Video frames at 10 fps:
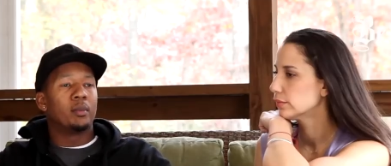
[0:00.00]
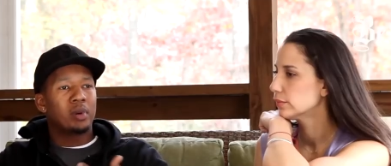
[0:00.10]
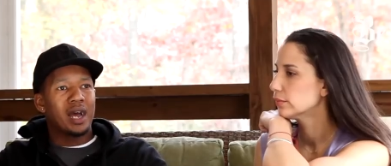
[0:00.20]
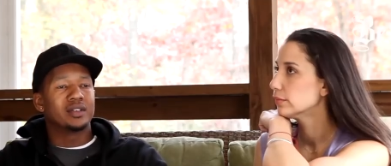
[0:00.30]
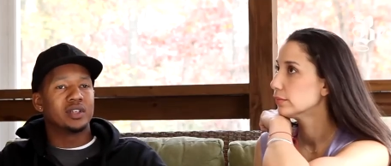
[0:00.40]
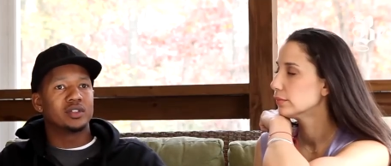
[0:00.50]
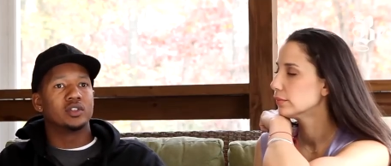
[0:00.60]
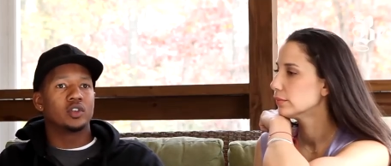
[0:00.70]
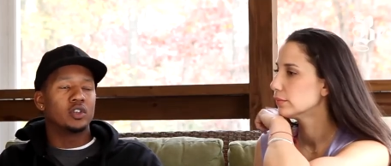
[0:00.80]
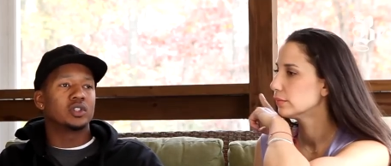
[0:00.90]
Speaker 1: a process.
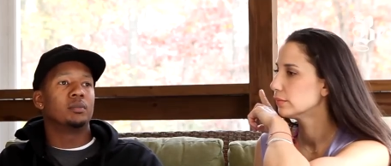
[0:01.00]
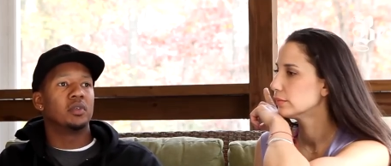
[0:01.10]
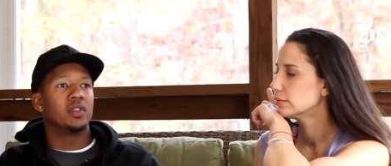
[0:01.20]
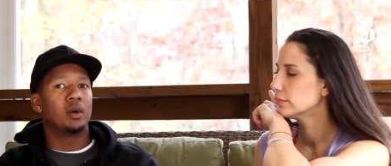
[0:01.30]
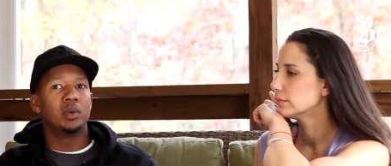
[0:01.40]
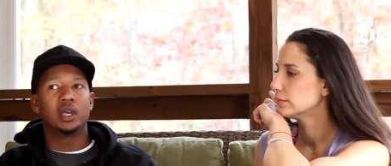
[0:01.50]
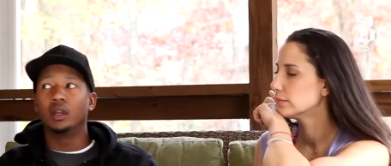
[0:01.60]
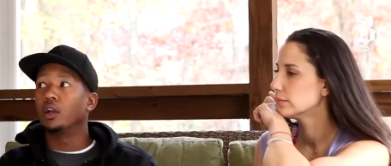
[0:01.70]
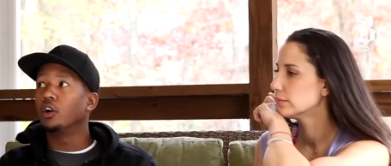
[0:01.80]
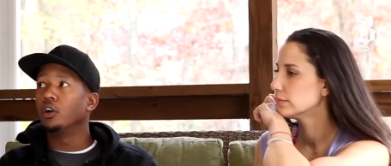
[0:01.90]
It's all something that we can
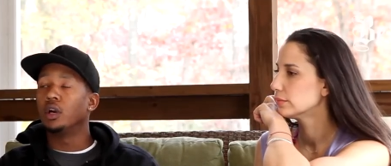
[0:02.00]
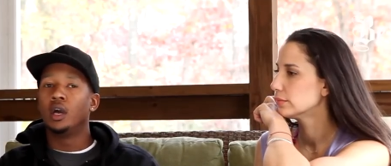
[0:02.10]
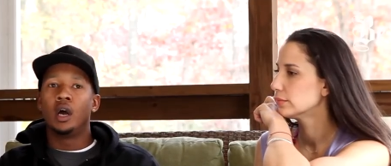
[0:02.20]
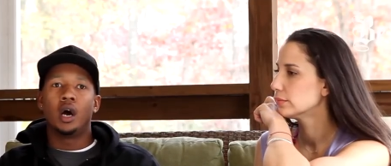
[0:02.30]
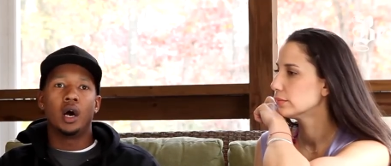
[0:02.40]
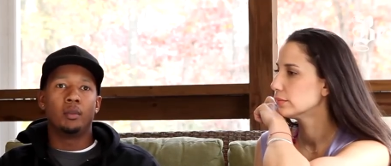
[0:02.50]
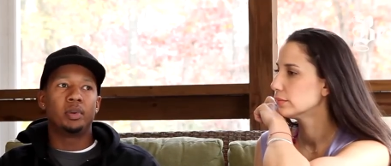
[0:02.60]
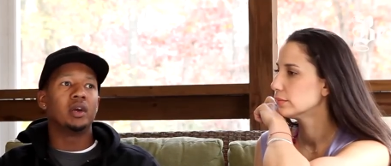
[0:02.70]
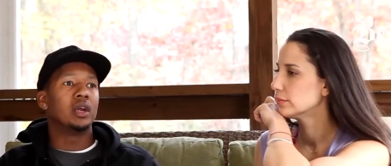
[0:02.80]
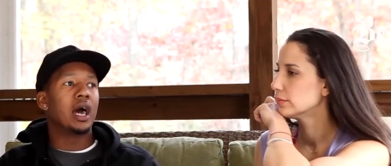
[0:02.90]
learn uh,
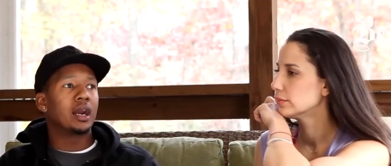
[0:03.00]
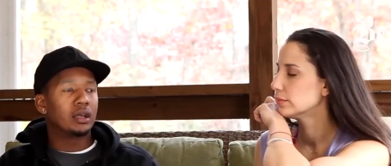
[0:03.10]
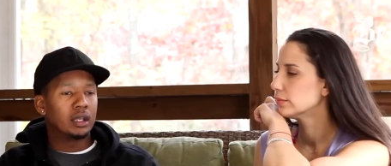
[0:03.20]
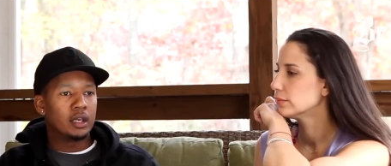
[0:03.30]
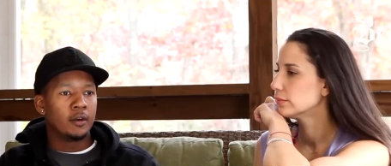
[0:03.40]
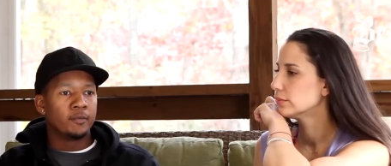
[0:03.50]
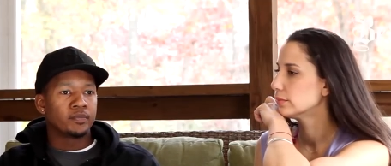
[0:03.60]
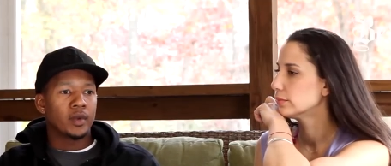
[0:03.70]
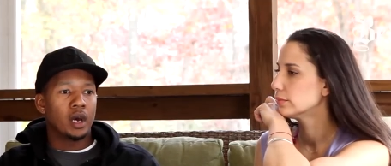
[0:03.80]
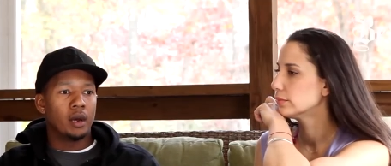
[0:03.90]
periodically
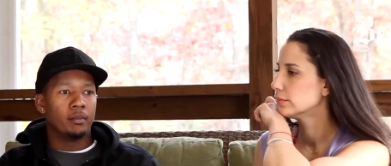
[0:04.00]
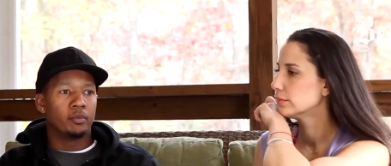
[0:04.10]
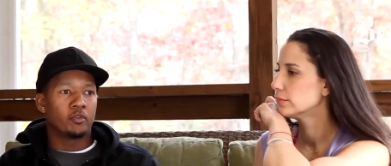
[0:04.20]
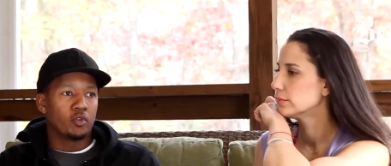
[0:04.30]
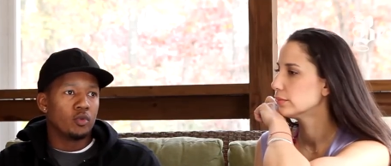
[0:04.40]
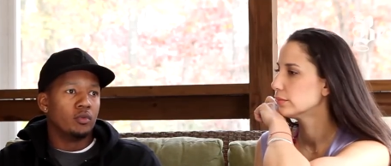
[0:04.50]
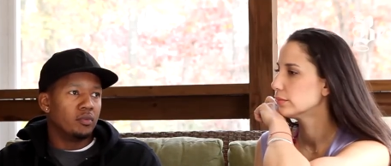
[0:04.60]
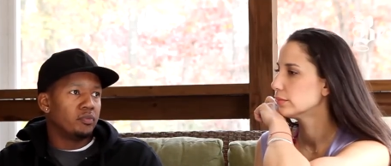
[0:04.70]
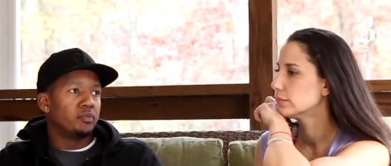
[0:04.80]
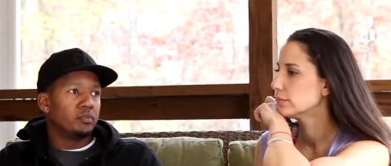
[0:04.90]
um, through
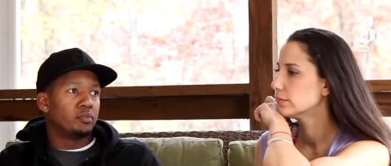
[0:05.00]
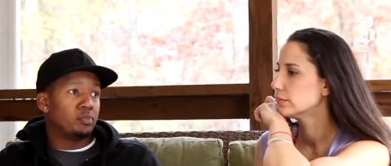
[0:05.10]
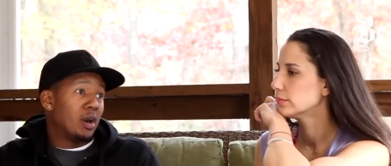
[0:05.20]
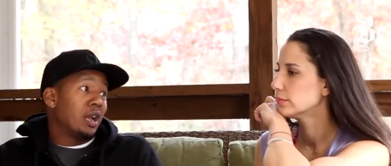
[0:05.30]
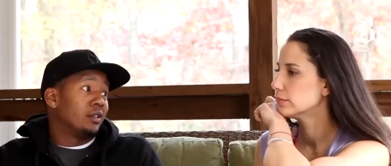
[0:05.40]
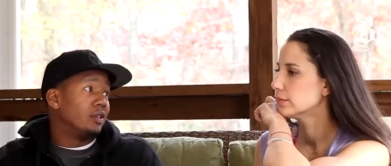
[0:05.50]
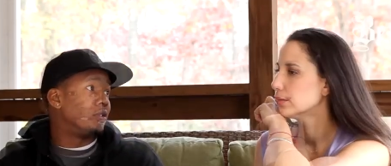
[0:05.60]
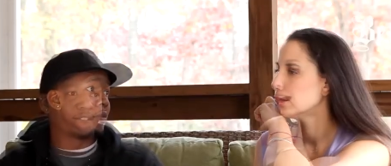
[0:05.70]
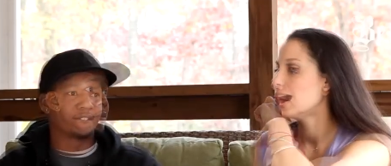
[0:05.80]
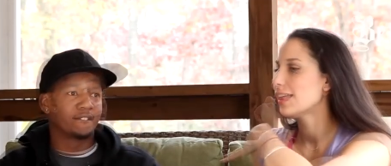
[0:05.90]

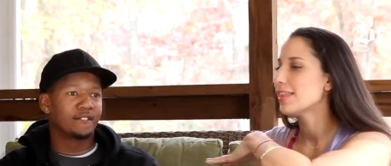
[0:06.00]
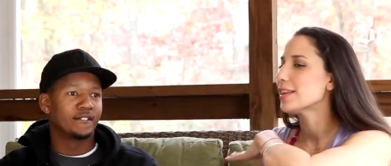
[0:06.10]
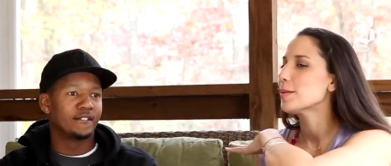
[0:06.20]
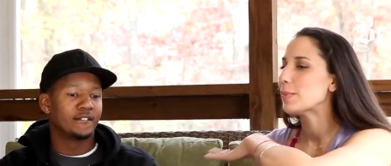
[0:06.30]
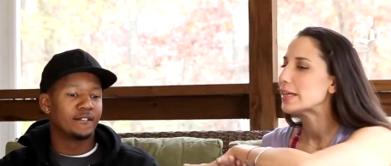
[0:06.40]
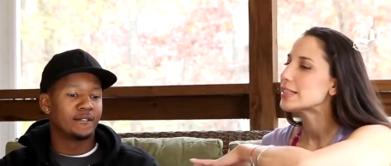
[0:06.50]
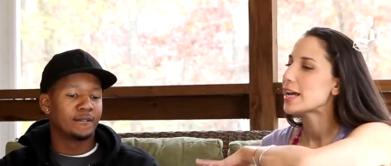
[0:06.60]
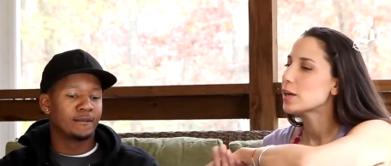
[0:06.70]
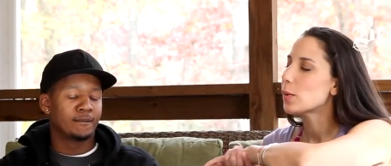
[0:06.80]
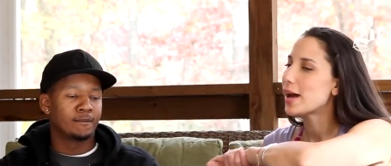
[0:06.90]
practice.
Speaker 2: I think the big
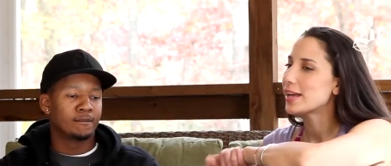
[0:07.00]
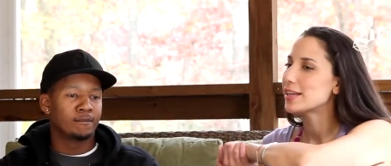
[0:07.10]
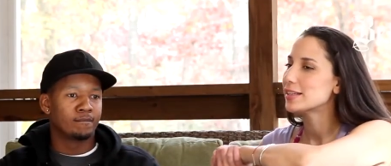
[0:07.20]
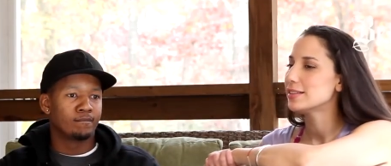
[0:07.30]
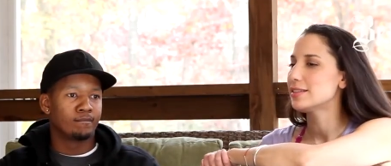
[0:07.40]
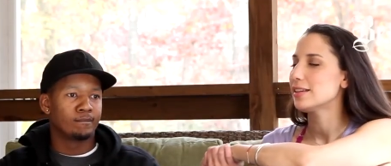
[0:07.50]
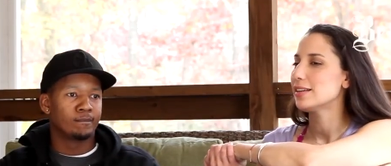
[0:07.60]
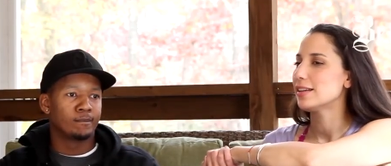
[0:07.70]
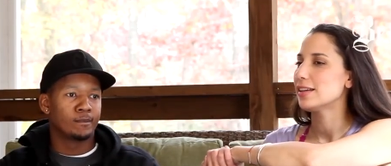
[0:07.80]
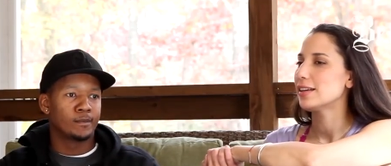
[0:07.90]
takeaway is
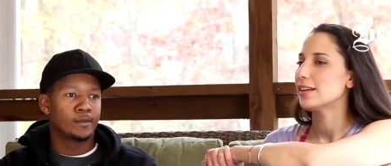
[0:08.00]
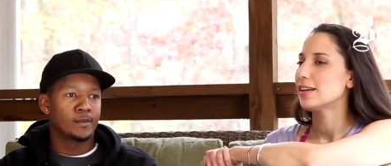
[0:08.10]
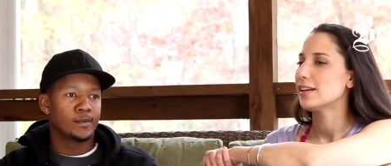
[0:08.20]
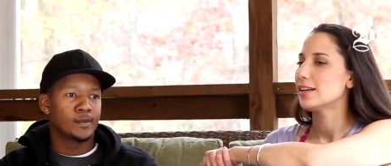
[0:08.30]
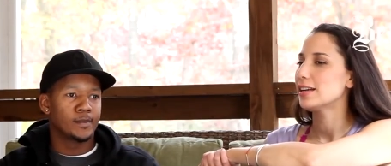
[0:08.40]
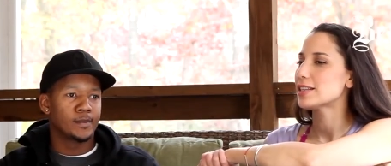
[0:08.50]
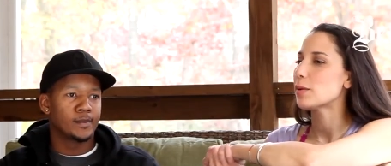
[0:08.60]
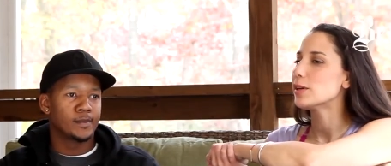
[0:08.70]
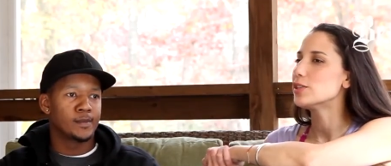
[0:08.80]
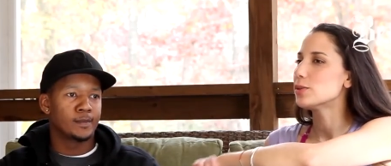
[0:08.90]
is
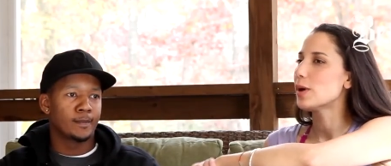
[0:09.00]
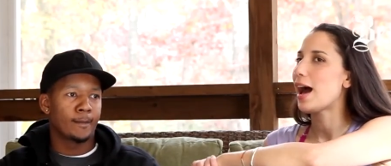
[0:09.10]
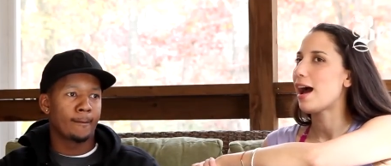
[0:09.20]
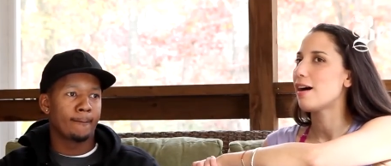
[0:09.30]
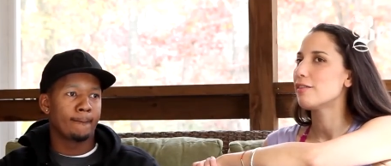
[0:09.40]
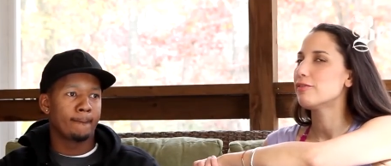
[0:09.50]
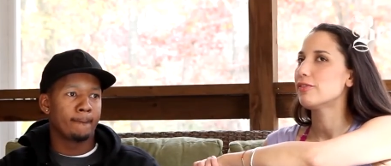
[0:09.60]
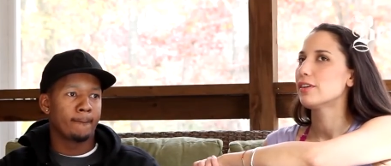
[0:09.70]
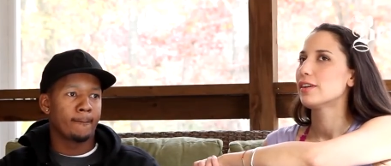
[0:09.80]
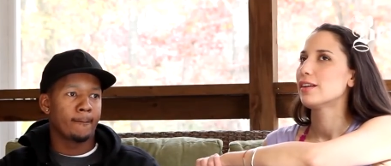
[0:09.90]
that we do
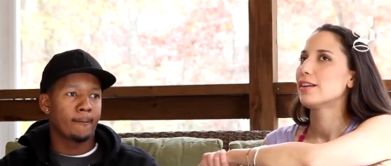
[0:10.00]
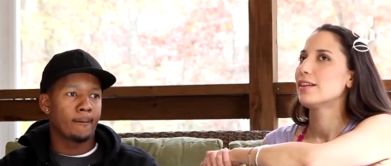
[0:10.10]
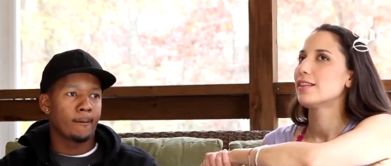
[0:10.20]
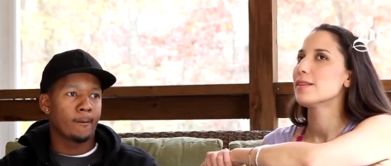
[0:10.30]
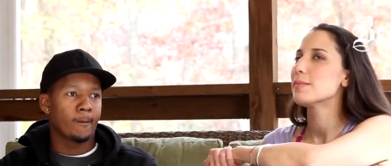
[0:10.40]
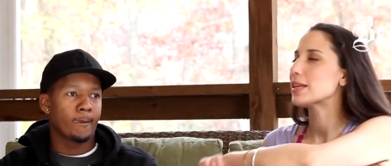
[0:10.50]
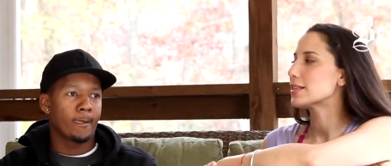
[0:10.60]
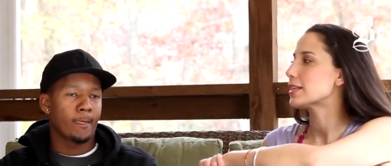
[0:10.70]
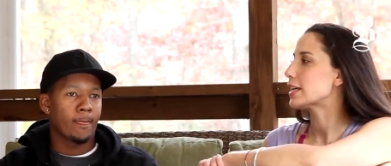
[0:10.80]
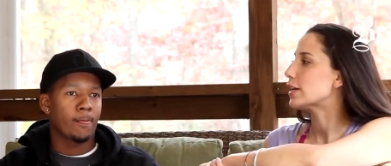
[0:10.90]
have the
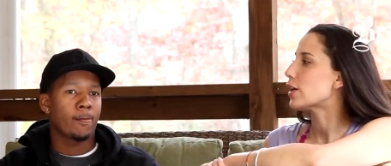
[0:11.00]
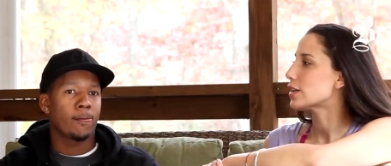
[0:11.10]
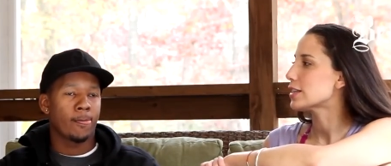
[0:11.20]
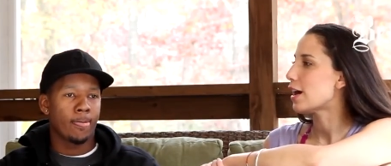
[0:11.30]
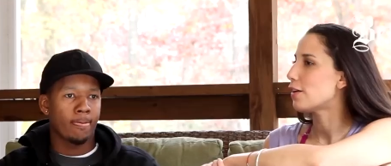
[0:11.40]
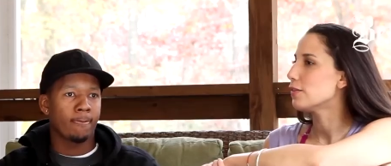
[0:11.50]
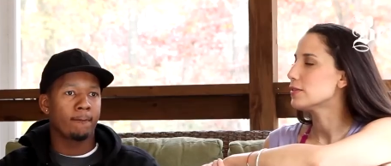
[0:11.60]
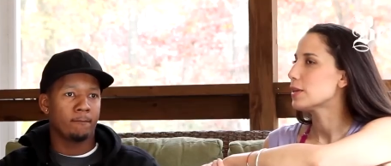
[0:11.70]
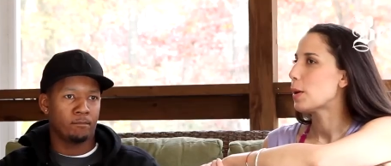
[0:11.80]
means to heal ourselves,